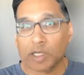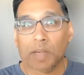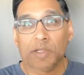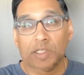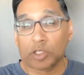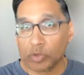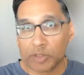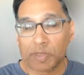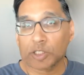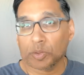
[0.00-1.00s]
comments. I do
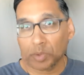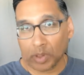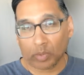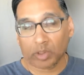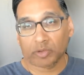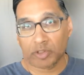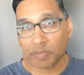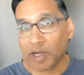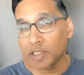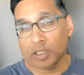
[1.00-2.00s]
respond to them when they weren't a
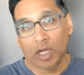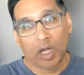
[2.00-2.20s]
response.